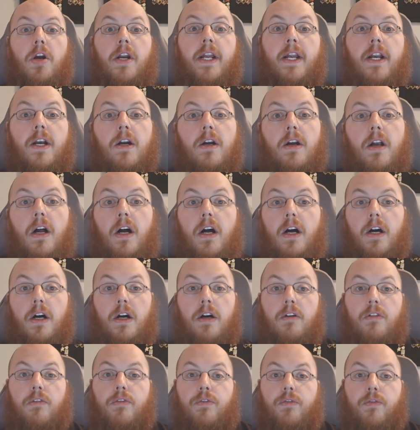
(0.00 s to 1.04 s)
here
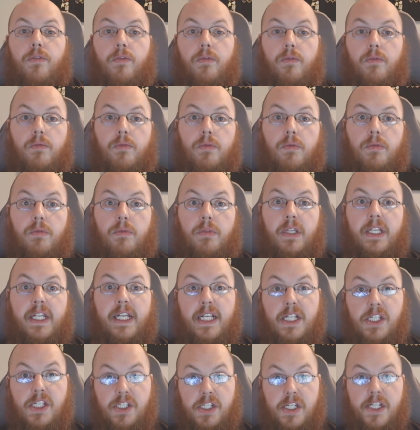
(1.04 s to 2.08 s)
of
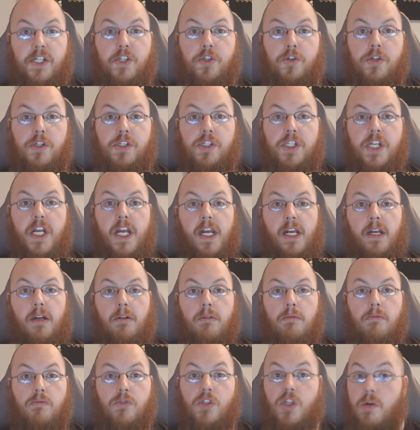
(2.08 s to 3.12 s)
least
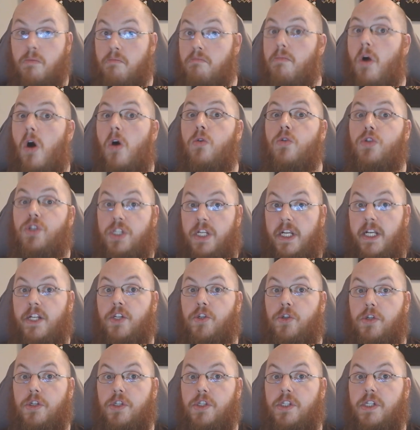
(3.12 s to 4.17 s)
interesting to most
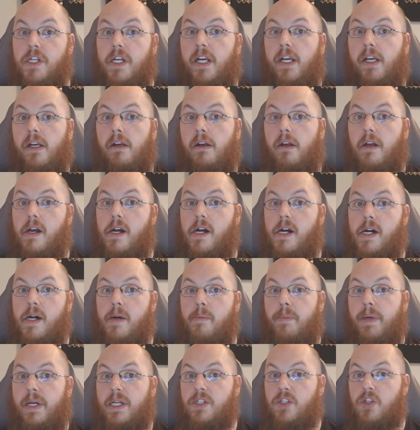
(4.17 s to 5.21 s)
interesting,
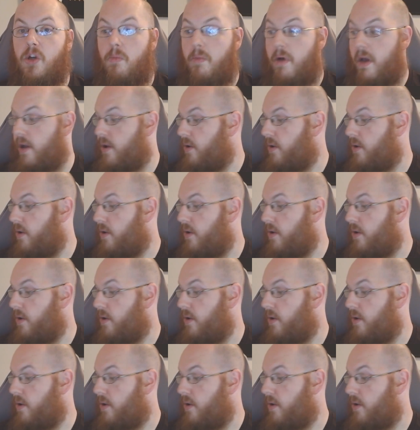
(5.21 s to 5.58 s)
based on my